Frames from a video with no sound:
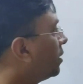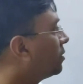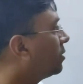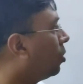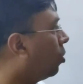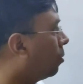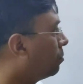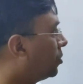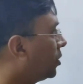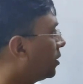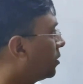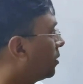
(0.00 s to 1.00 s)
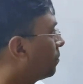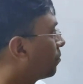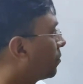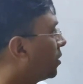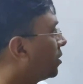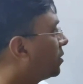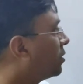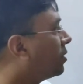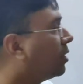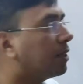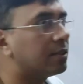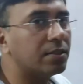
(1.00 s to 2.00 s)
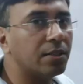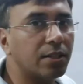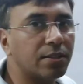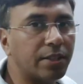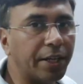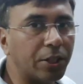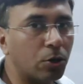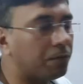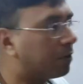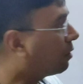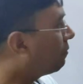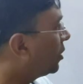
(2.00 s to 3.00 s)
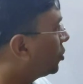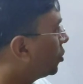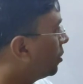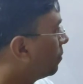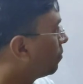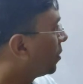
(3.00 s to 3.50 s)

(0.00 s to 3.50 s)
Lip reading: is the object, C is the center of curvature,